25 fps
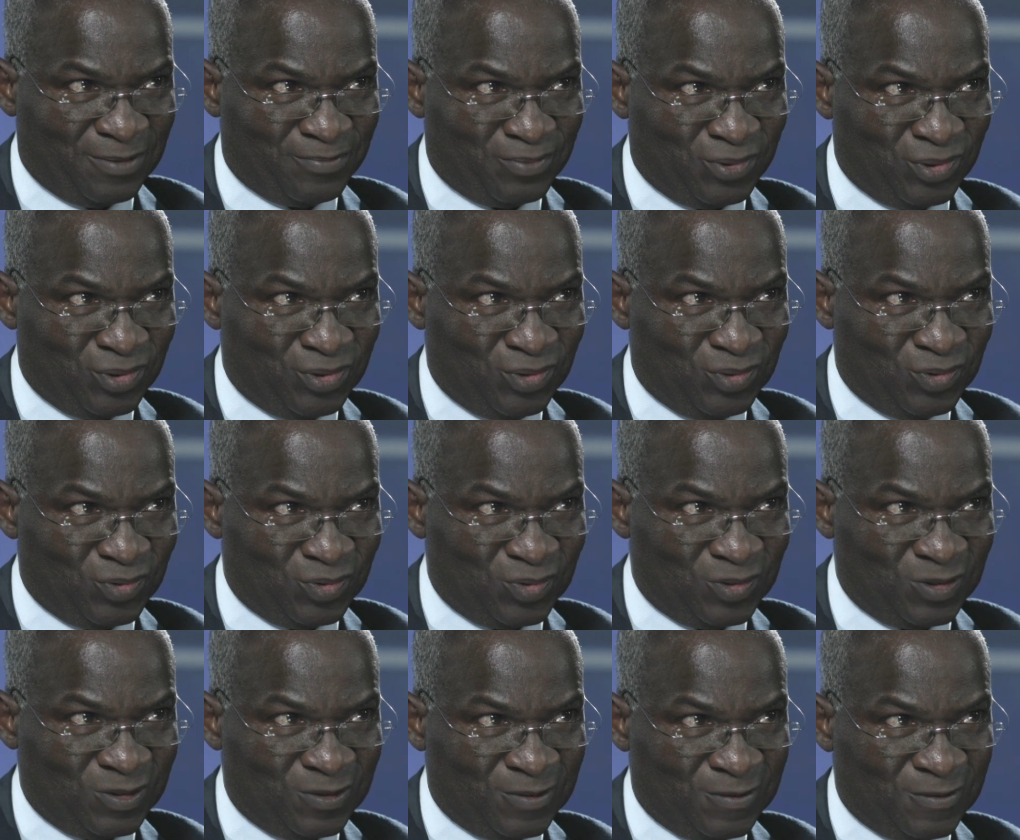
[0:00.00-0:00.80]

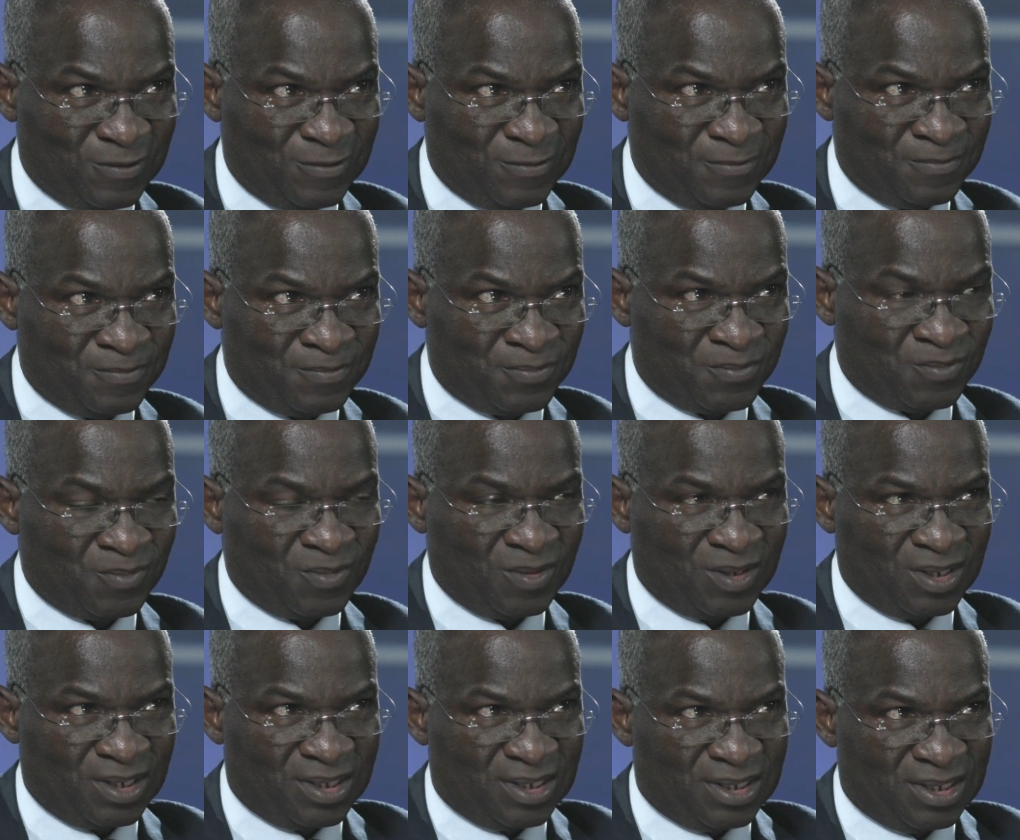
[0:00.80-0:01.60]
produce.
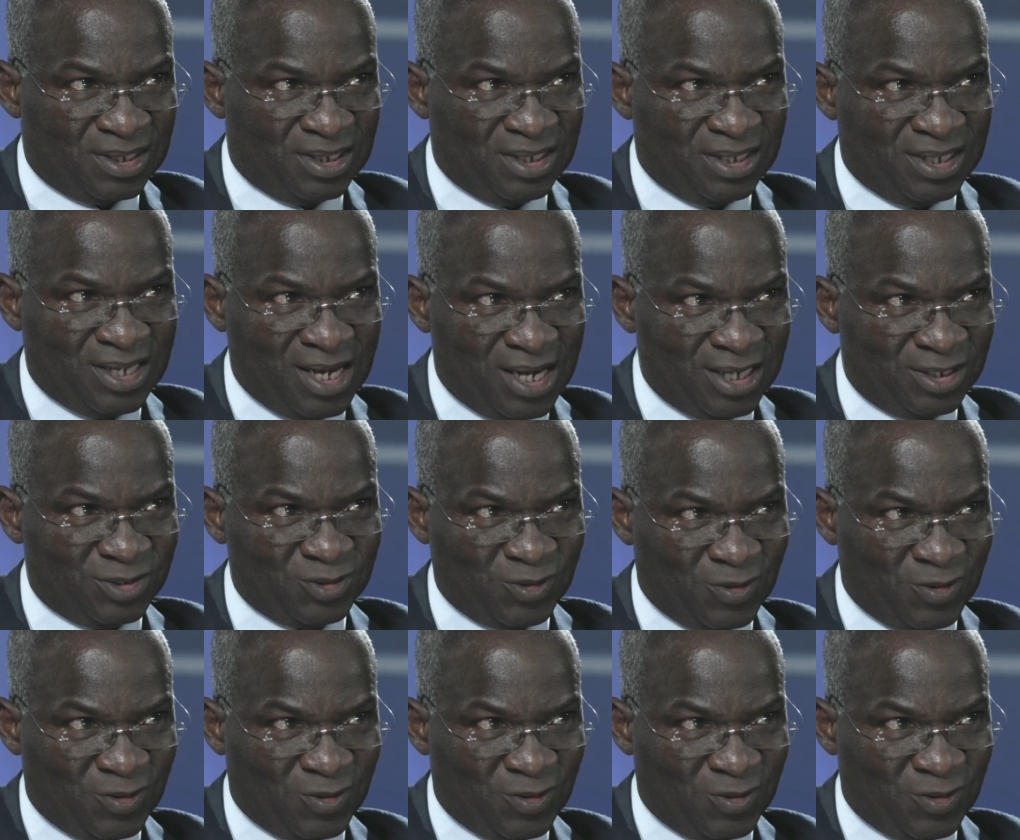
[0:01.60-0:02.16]
The gas